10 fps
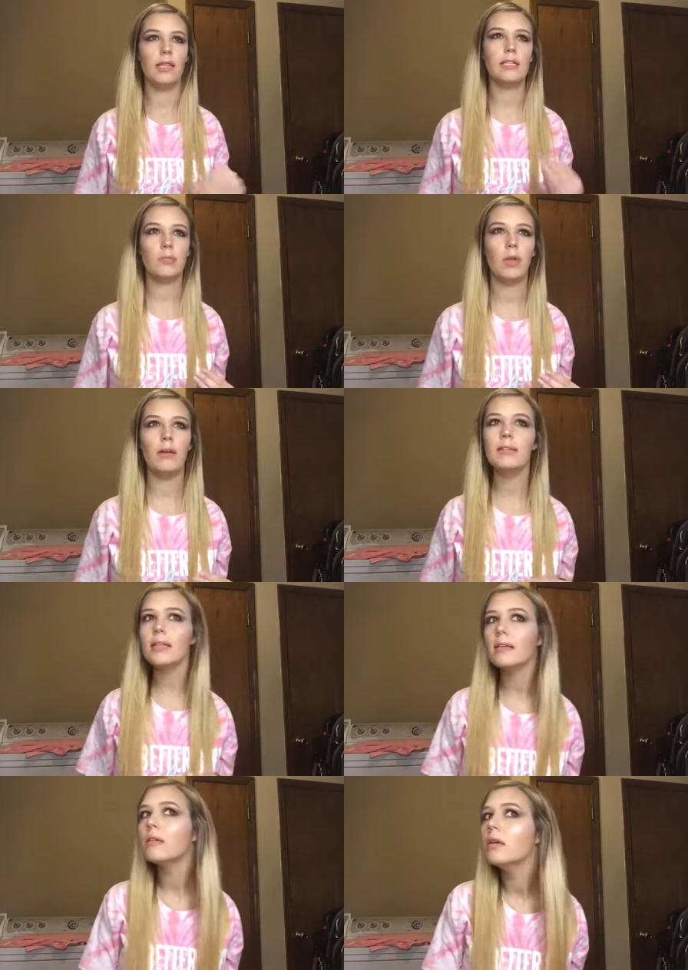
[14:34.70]
this
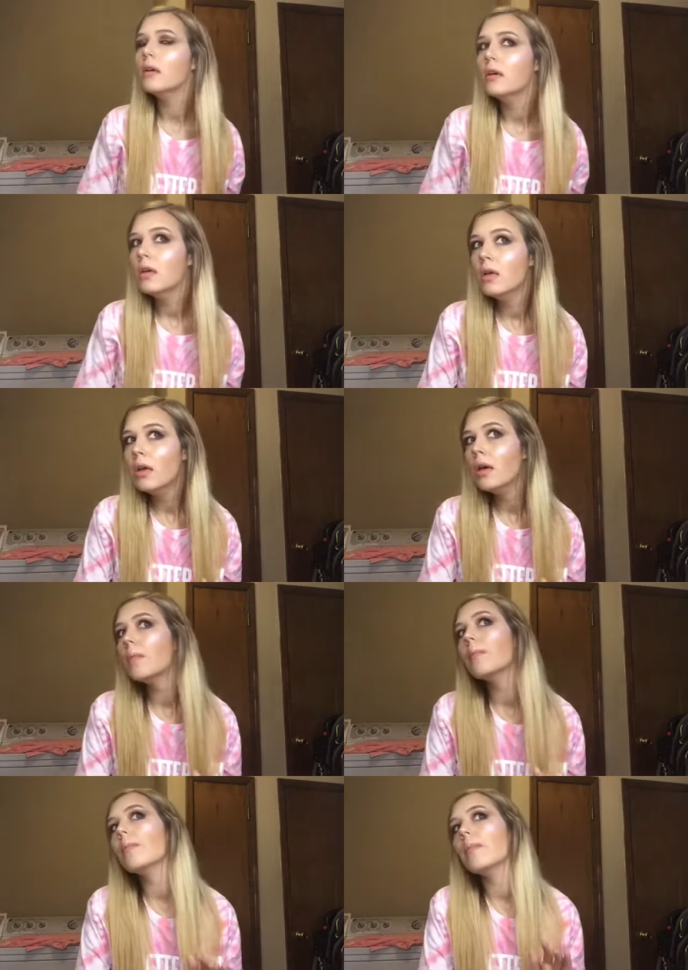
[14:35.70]
blinding
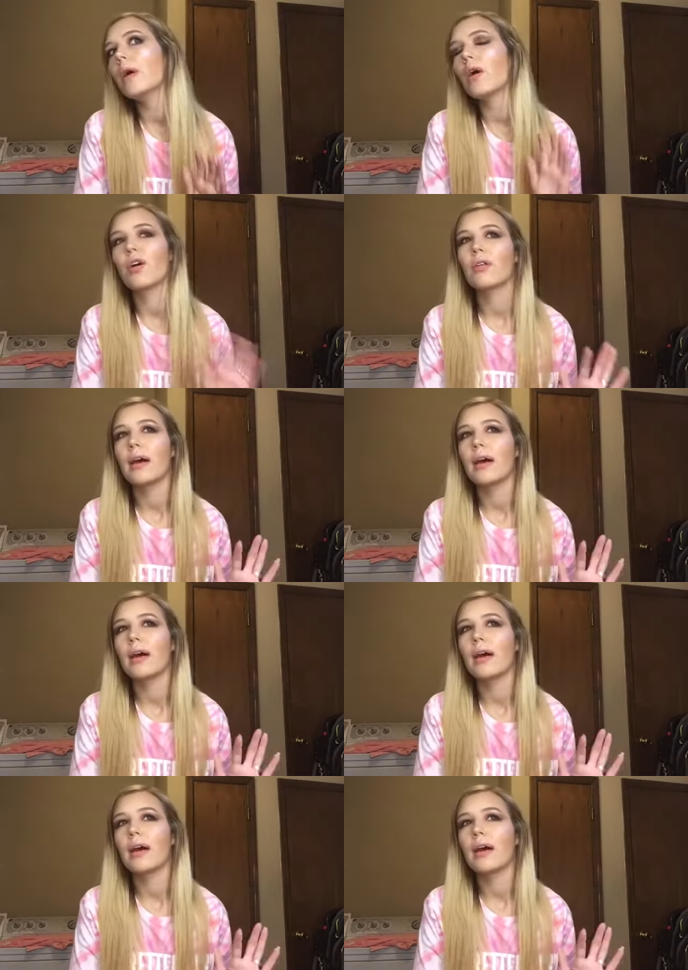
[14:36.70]
or